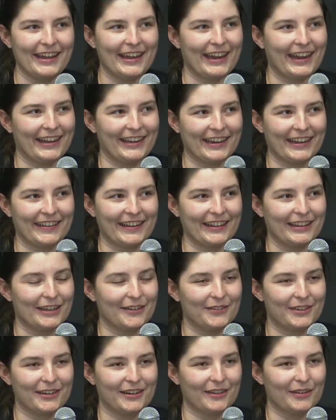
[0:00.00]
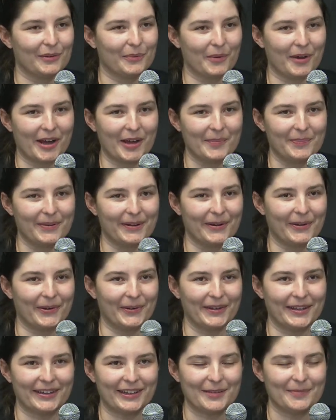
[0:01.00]
alien that lives in a swamp and
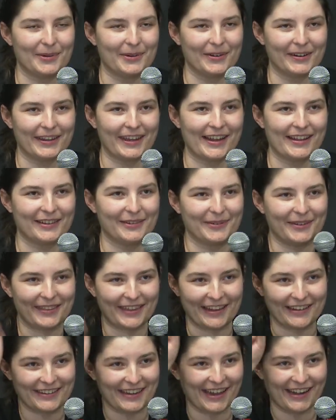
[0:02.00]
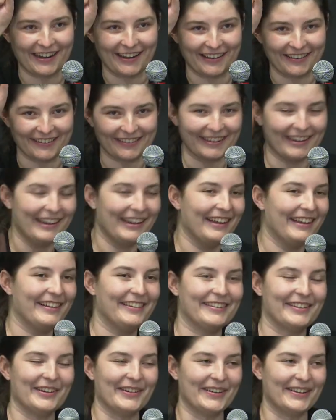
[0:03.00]
only communicates with antennas.
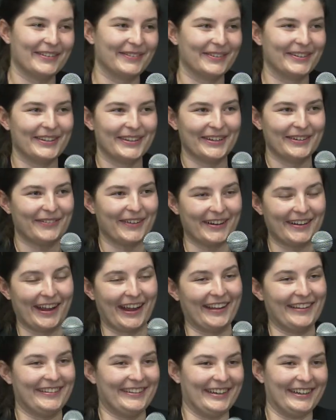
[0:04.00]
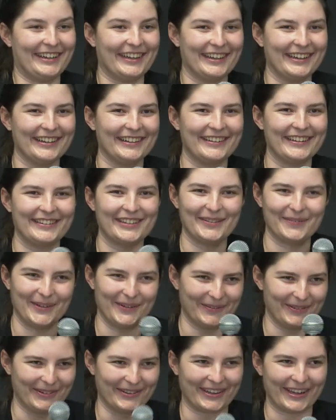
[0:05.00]
So it's really fantastic to see
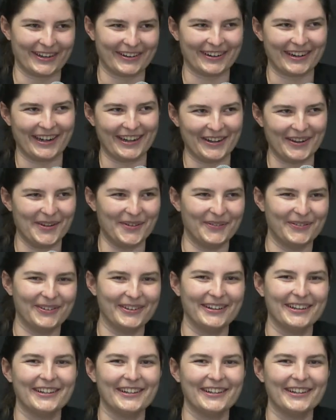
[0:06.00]
people get creative.